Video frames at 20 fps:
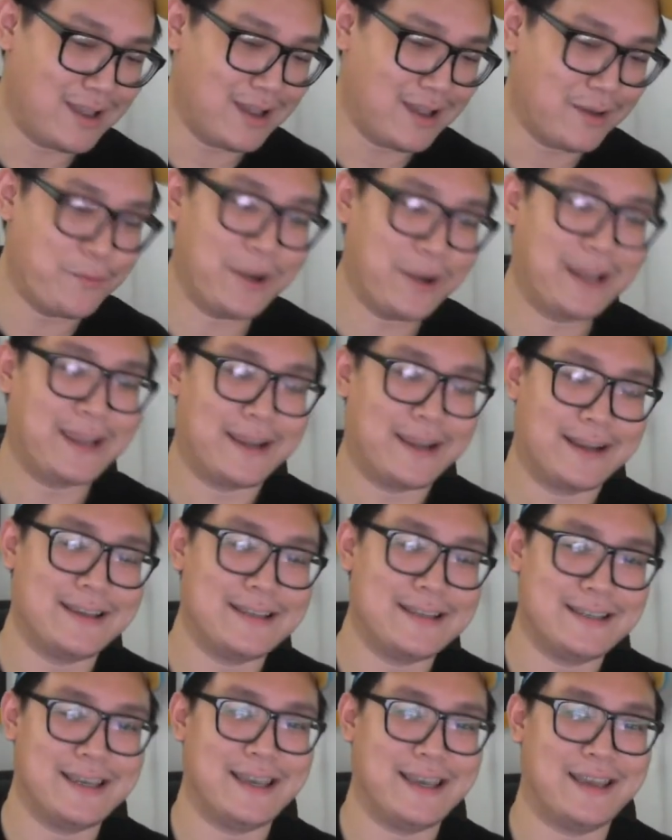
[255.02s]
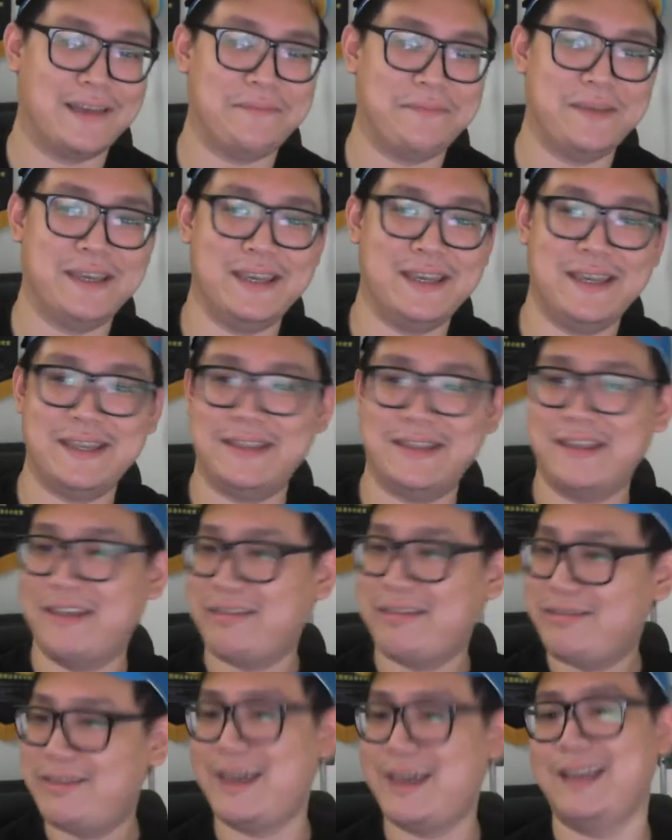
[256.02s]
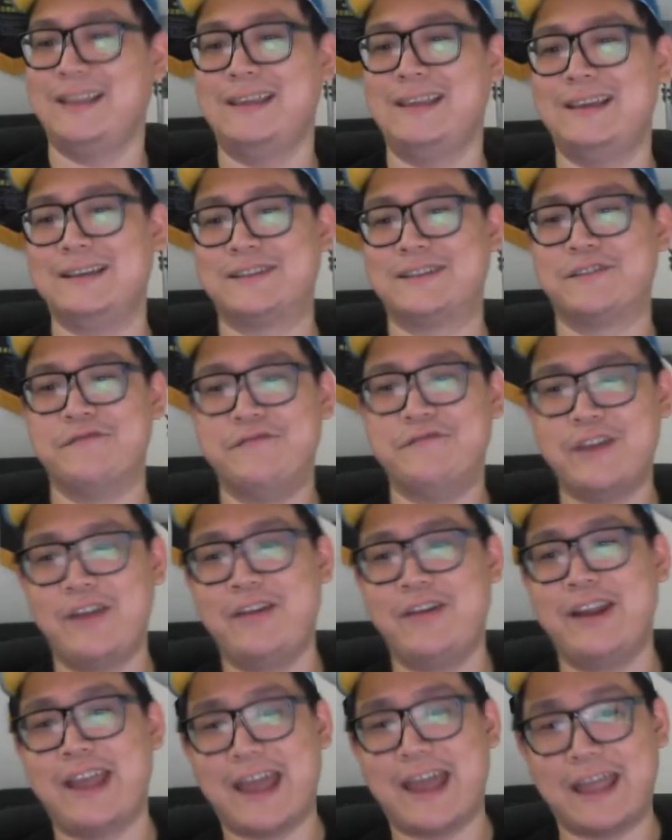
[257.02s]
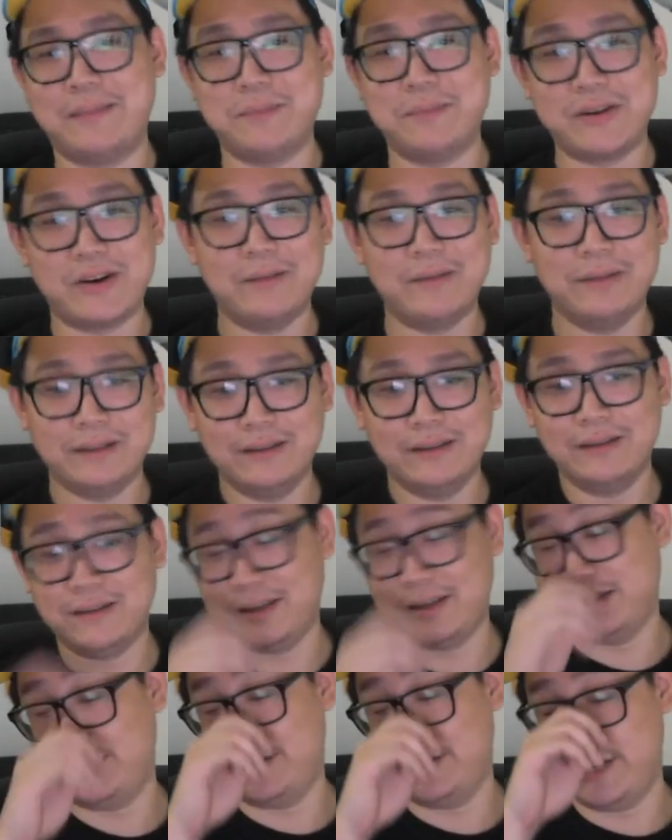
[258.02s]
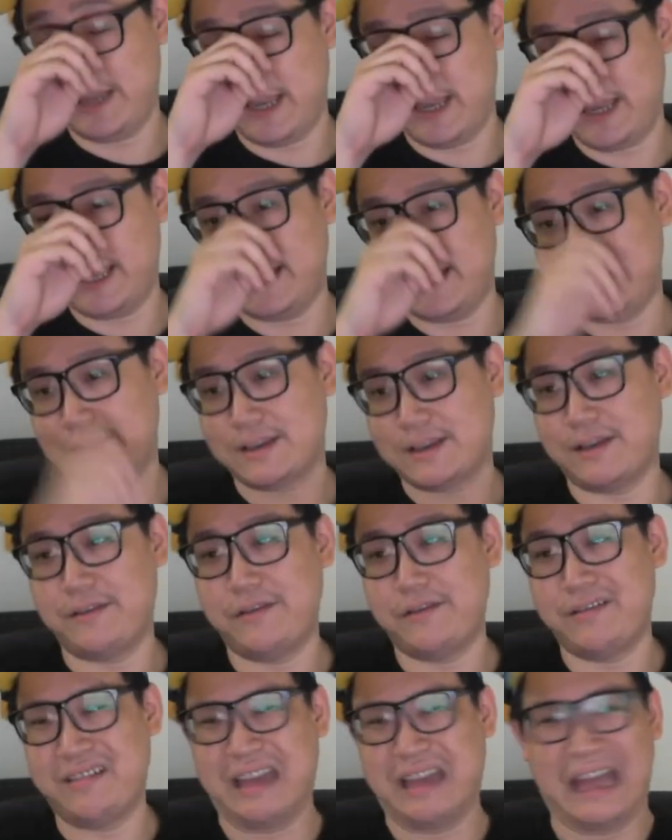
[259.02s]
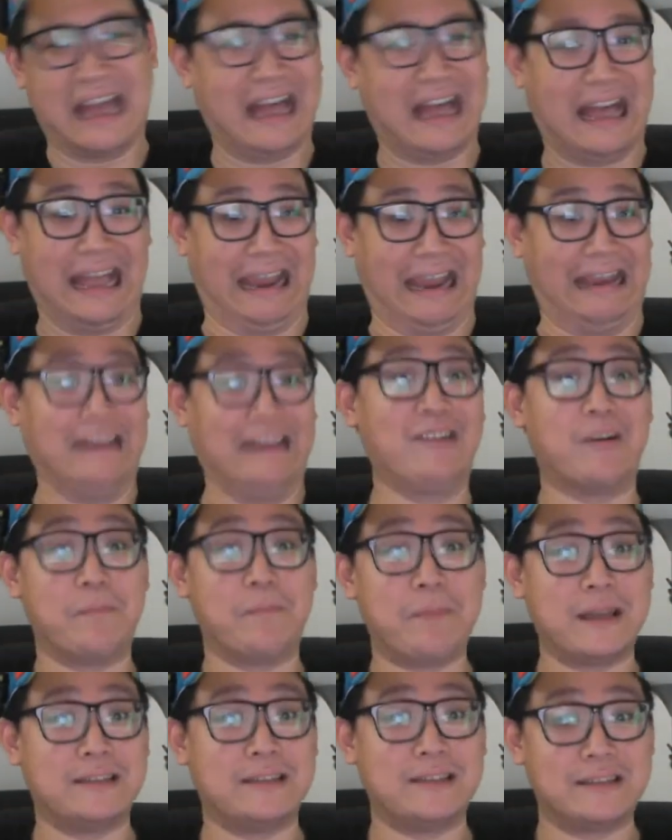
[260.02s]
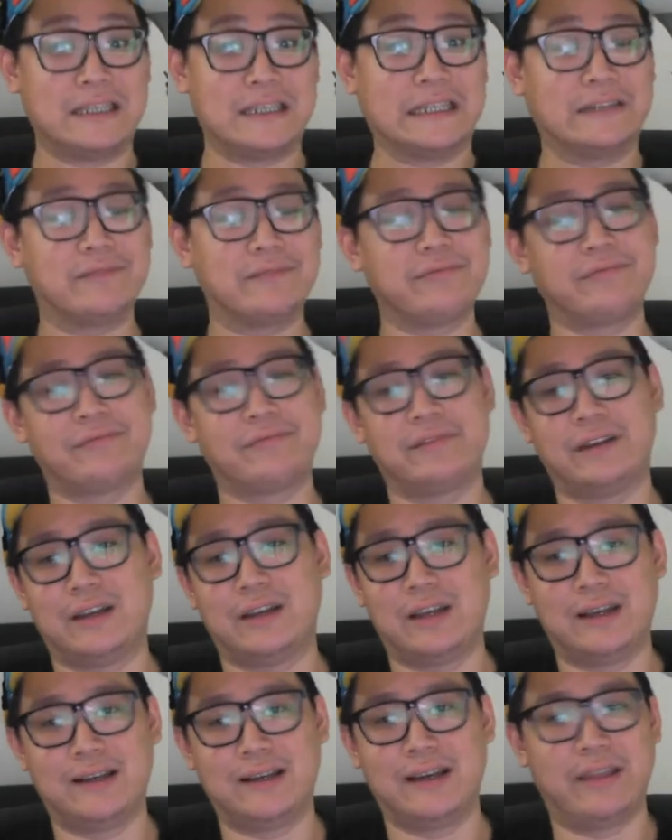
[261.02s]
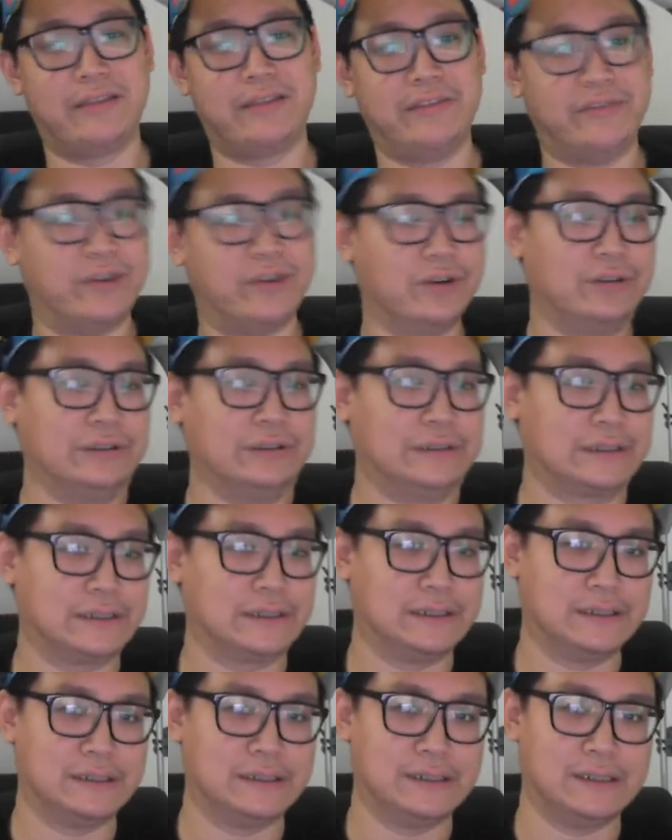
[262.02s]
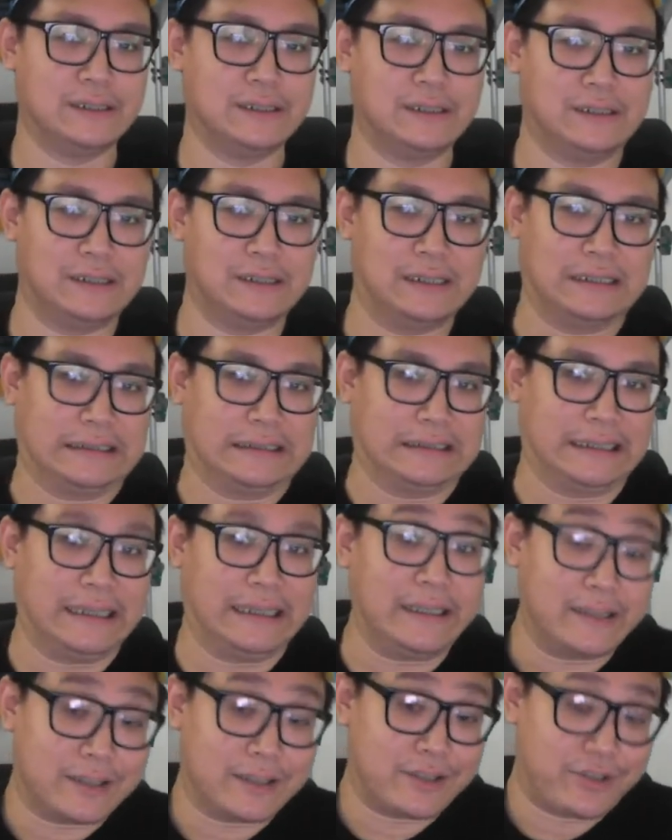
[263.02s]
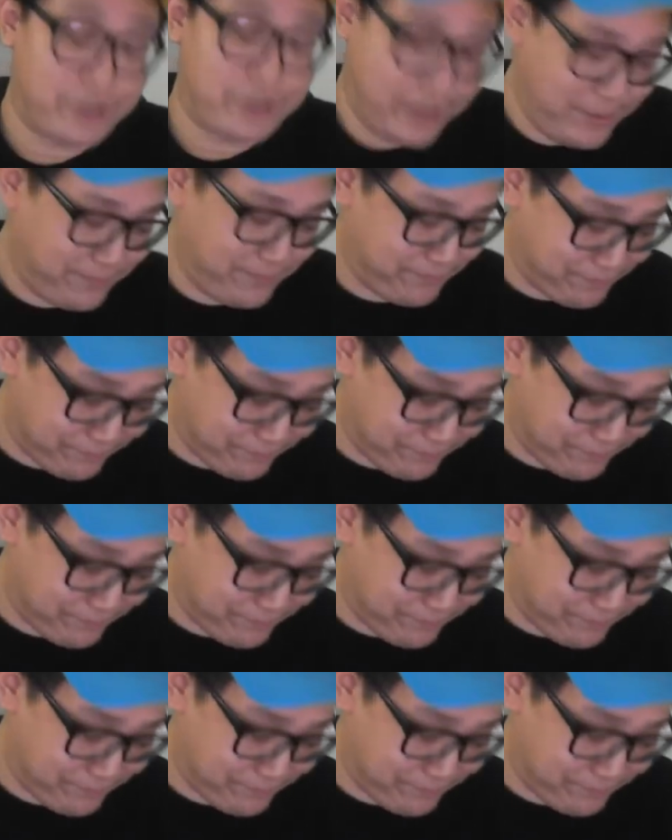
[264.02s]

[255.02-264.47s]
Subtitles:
What can I say? I mean, that is very admirable in today's highly competitive, cutthroat industry.